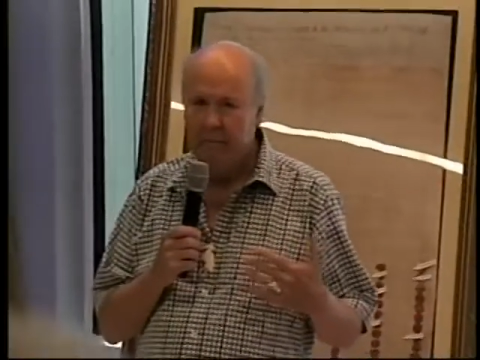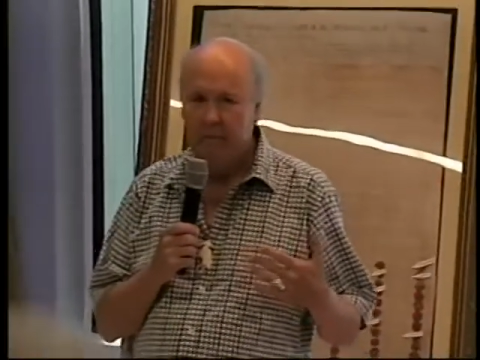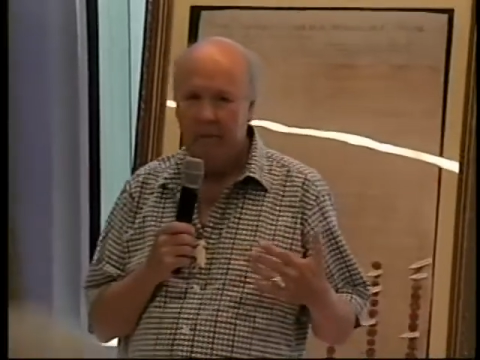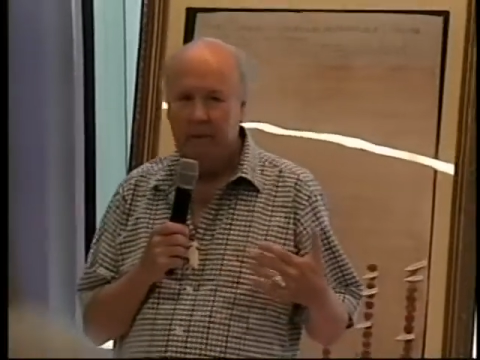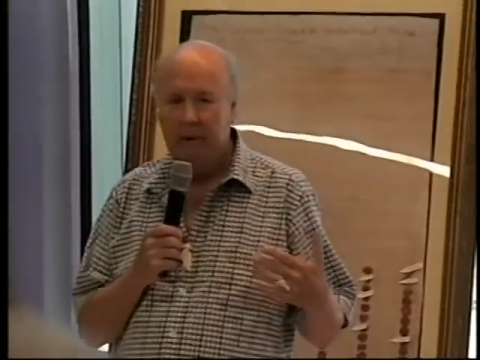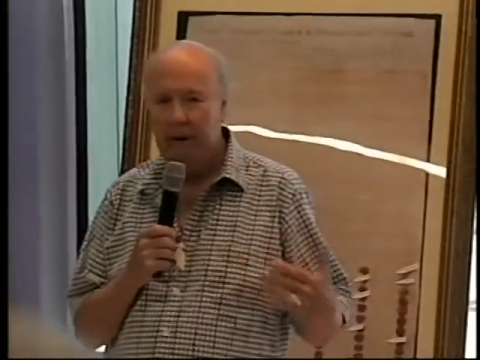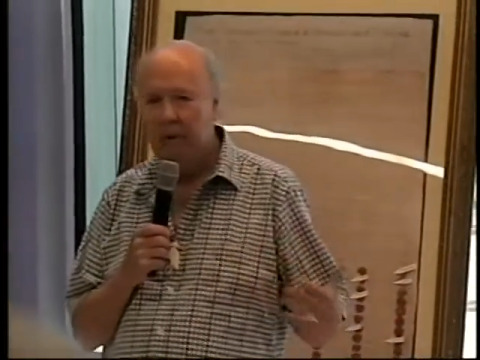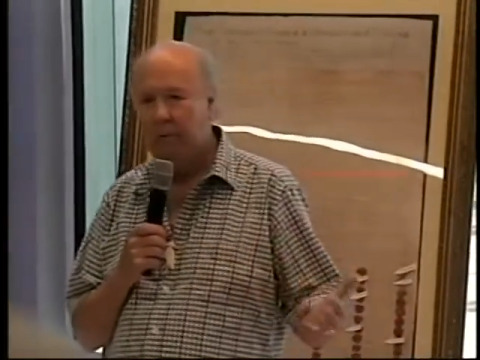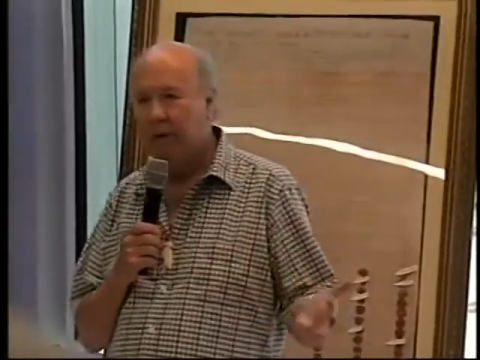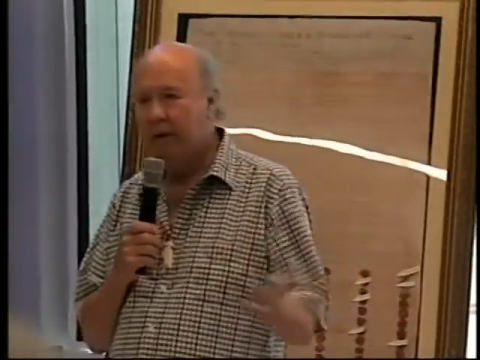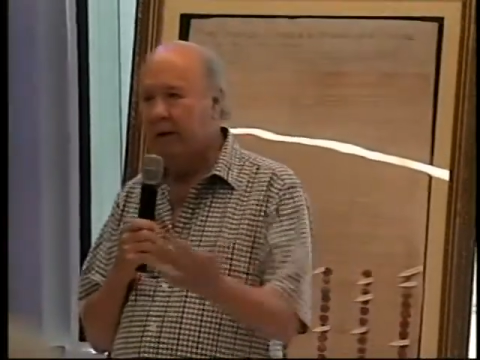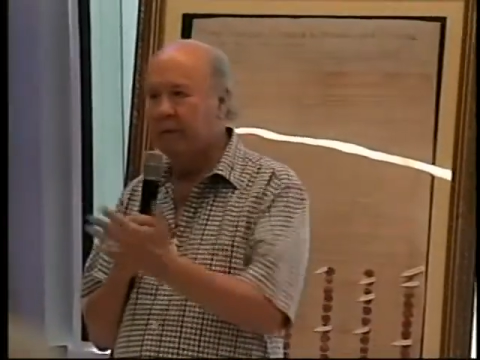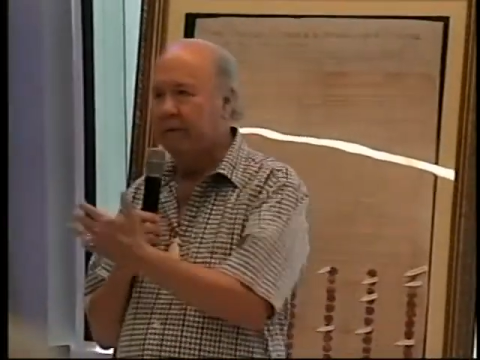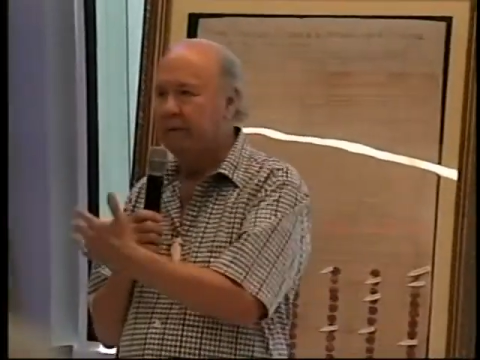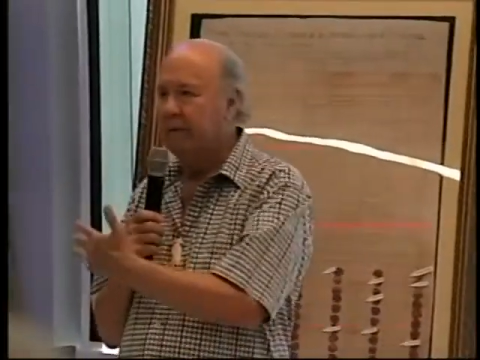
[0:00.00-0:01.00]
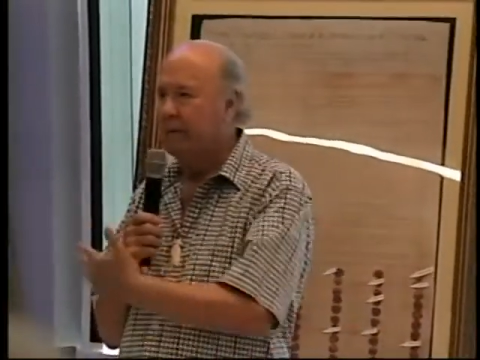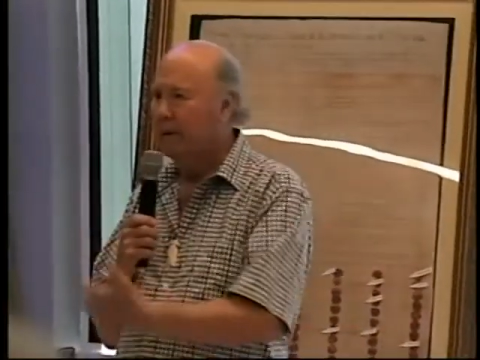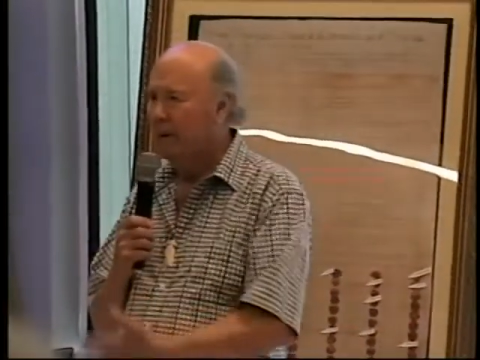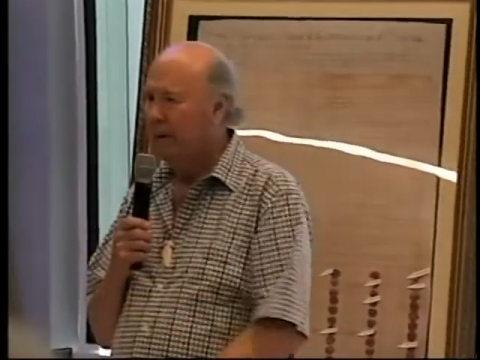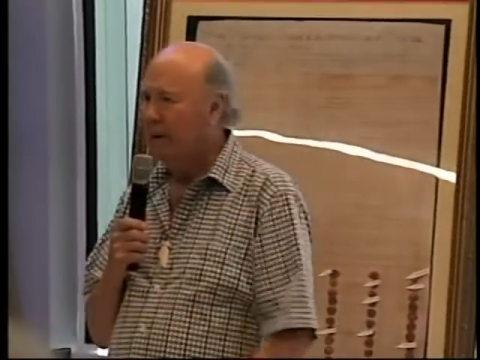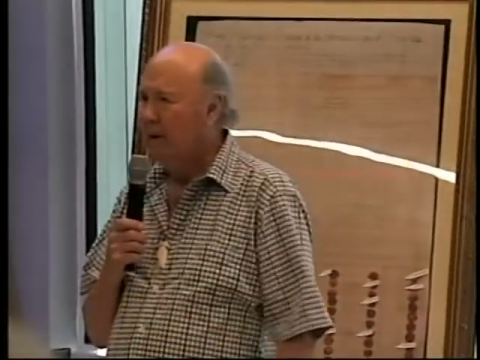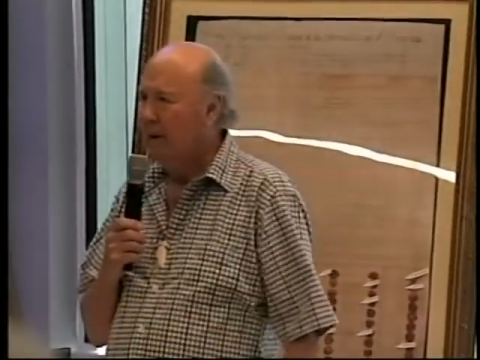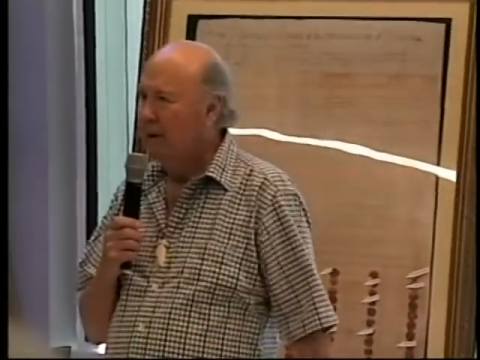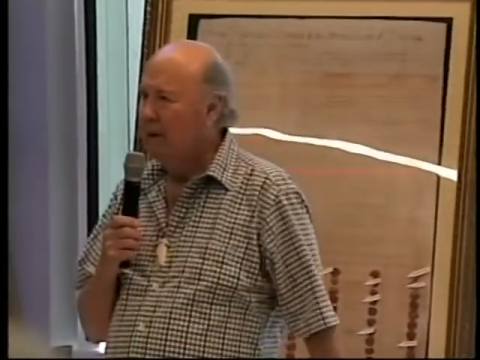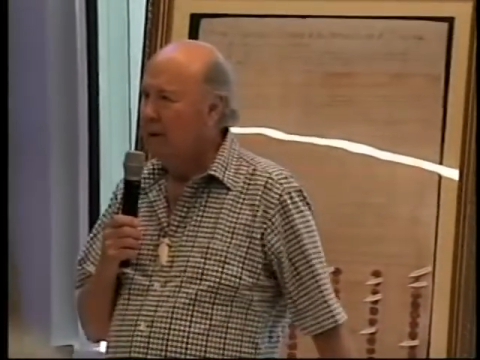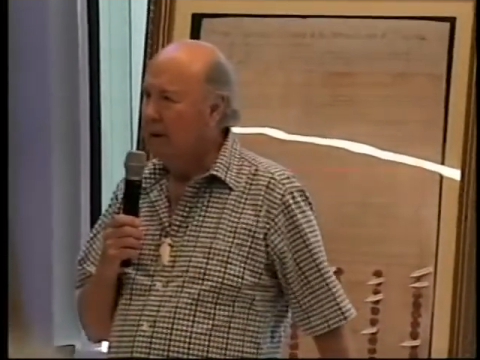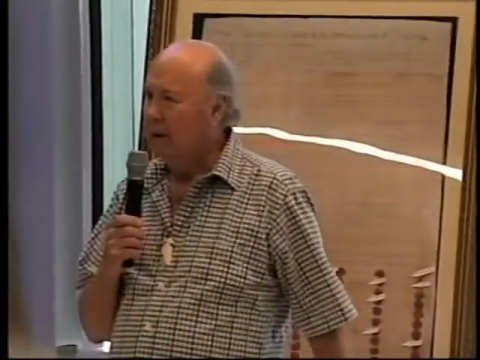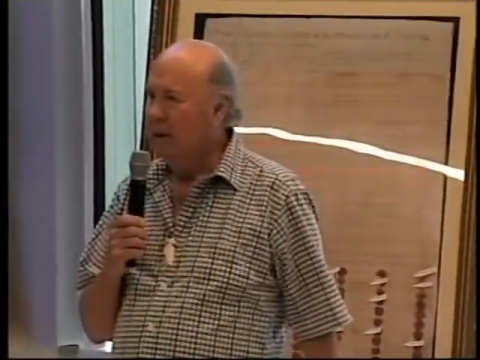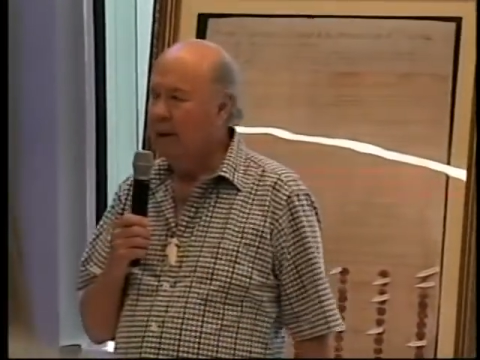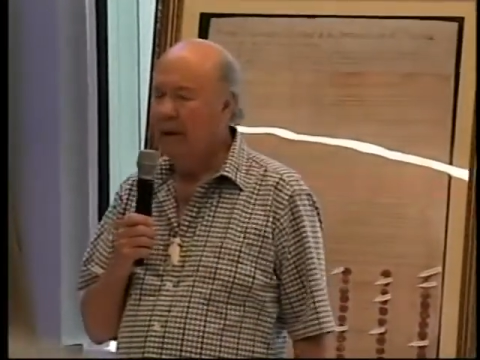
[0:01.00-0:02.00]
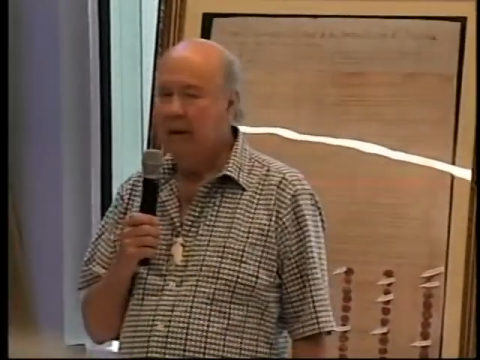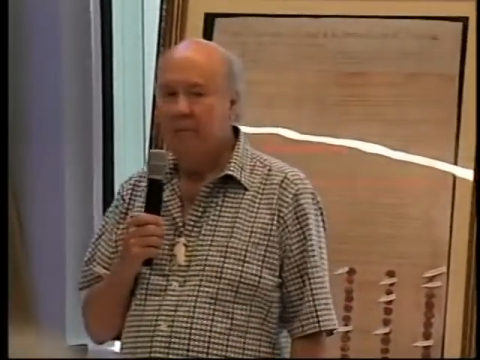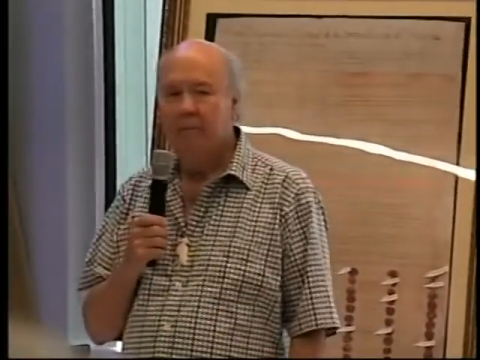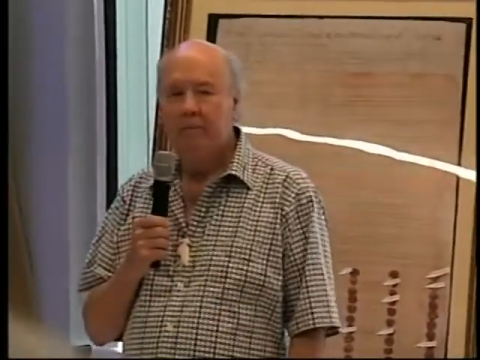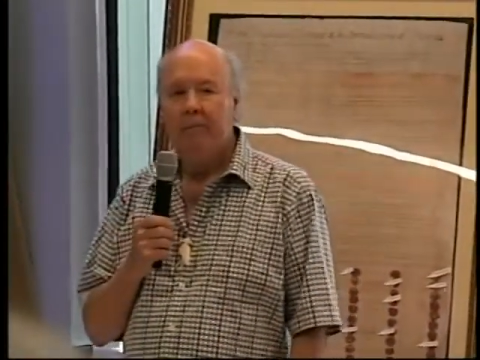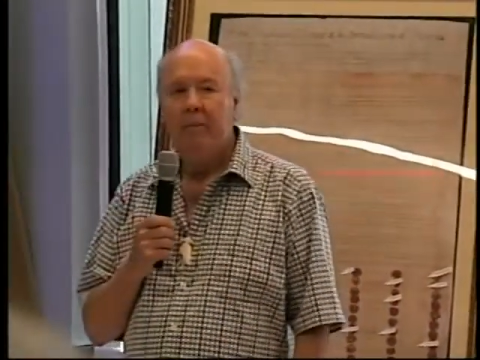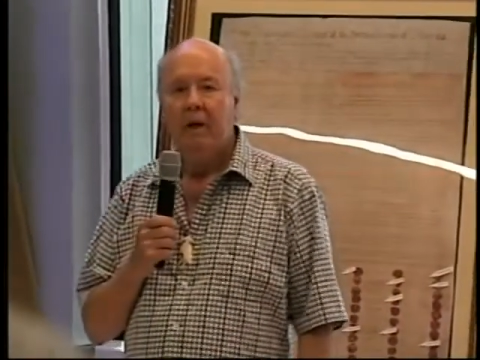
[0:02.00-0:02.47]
They were getting rid of the king.